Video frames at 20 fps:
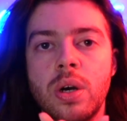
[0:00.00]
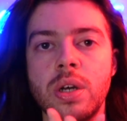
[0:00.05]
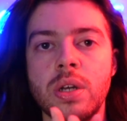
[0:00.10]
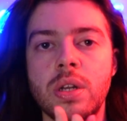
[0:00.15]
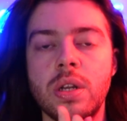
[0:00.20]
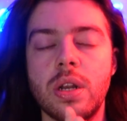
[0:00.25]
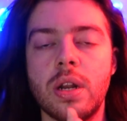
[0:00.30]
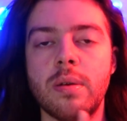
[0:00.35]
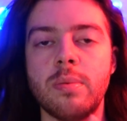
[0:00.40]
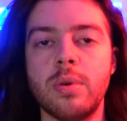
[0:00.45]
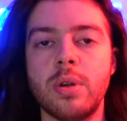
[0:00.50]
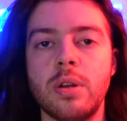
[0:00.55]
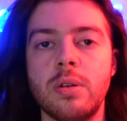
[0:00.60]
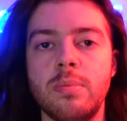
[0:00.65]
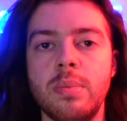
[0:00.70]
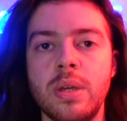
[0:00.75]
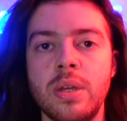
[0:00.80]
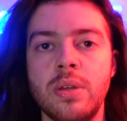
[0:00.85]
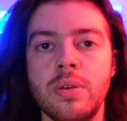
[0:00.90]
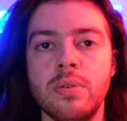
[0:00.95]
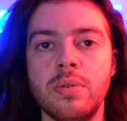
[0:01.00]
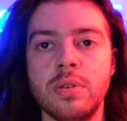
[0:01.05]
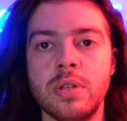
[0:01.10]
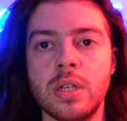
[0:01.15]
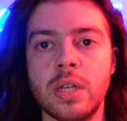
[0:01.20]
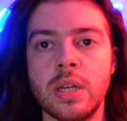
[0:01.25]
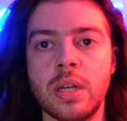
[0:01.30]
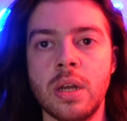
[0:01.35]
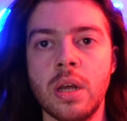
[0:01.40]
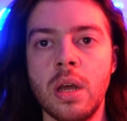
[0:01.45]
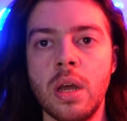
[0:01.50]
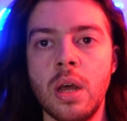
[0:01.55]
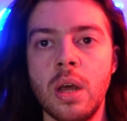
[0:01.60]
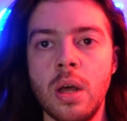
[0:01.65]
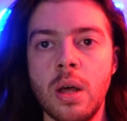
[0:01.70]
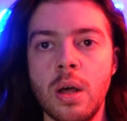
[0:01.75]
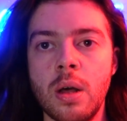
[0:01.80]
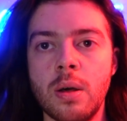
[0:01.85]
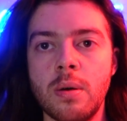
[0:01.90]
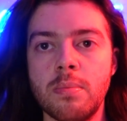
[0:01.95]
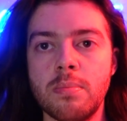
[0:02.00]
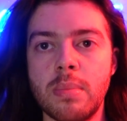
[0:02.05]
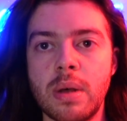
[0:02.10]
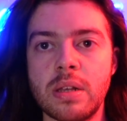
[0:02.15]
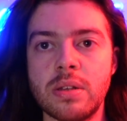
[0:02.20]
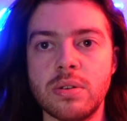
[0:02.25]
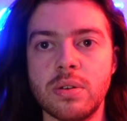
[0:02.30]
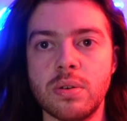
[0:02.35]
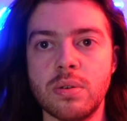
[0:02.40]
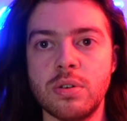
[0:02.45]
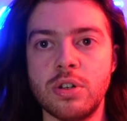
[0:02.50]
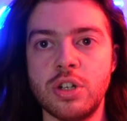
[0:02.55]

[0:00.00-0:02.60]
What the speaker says: And I'm going to be using muscle